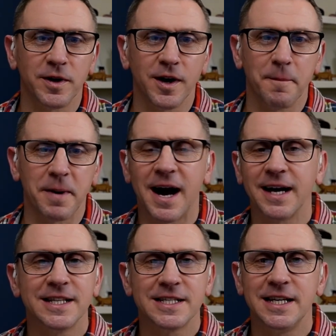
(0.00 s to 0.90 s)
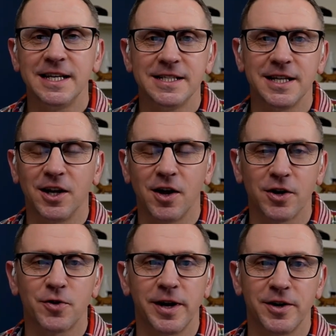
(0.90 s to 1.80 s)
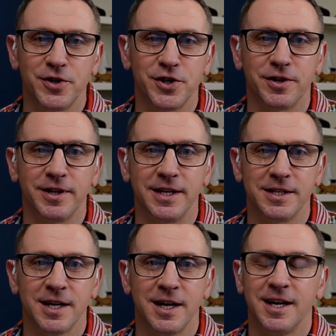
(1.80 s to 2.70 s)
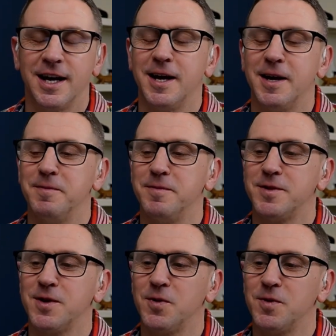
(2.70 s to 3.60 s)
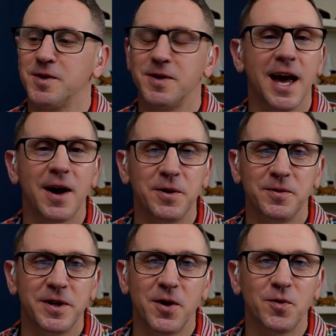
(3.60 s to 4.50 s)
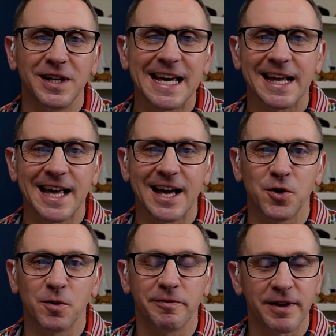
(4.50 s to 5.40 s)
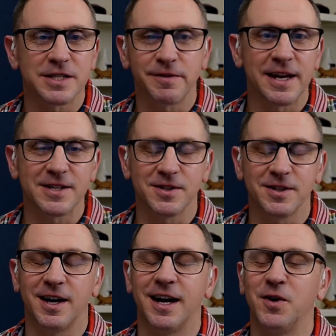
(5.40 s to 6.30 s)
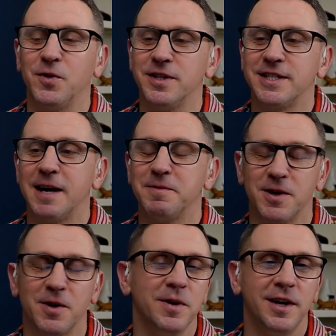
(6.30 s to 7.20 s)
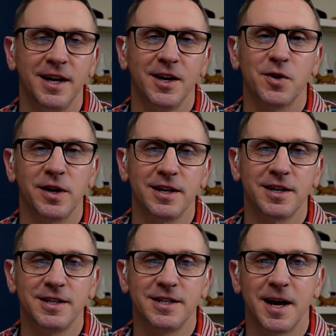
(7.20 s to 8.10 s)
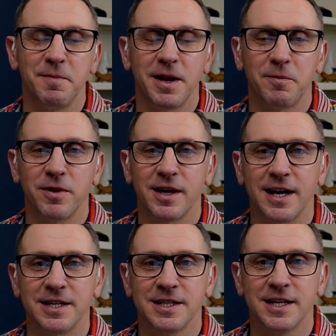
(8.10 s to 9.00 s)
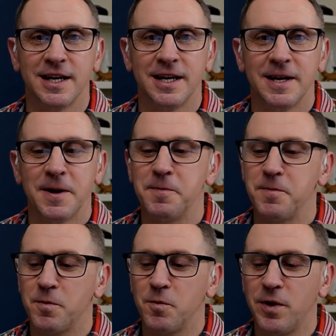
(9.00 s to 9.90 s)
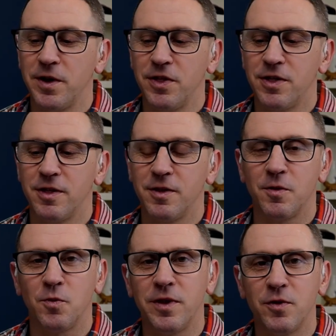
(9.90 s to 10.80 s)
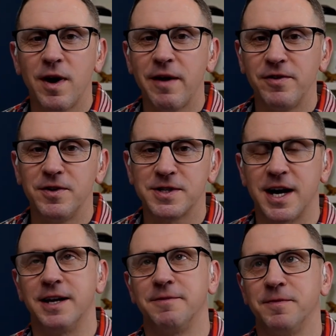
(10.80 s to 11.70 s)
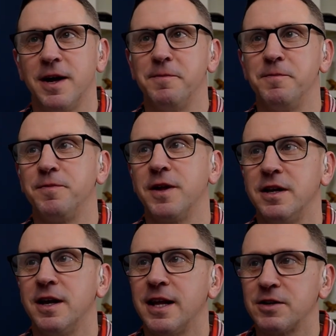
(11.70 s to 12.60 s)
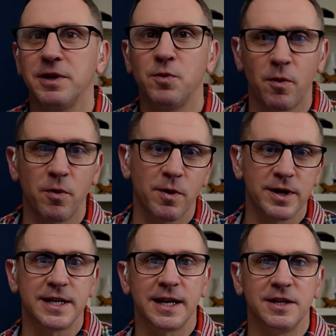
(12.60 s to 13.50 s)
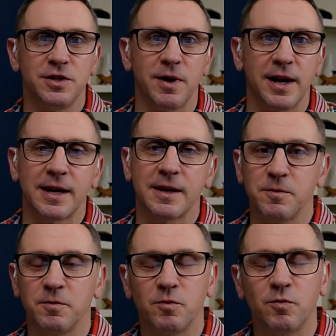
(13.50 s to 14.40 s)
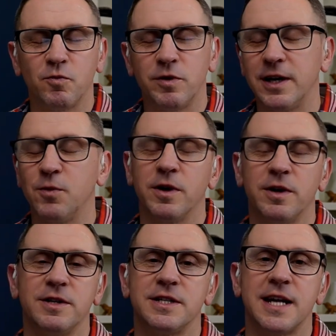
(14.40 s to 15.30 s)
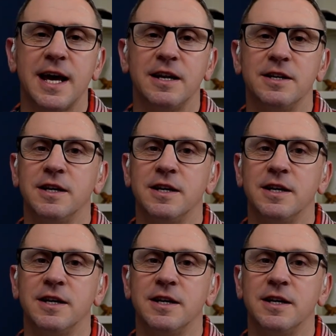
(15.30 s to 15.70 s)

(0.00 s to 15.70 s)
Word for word: behind the scenes in a lot of creator journeys. So yeah, we don't really get that normal face to face all the time. So great that you could meet up with the guys. With the revenue side, and that's really what we want to dig into, right? Like, really want to understand